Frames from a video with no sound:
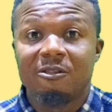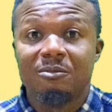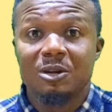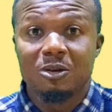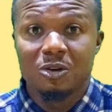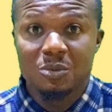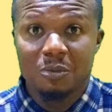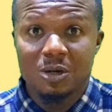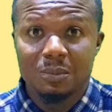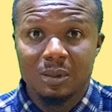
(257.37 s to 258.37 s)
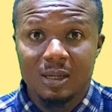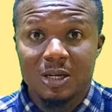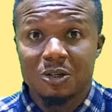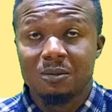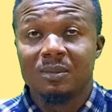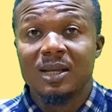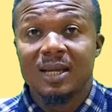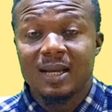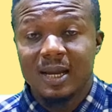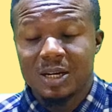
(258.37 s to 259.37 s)
because multiplication
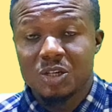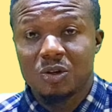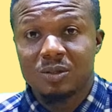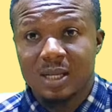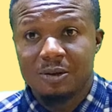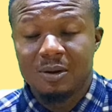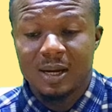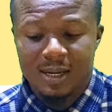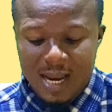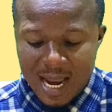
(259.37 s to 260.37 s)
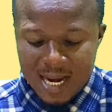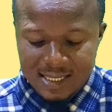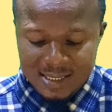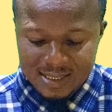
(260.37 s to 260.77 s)
ensures that you can add.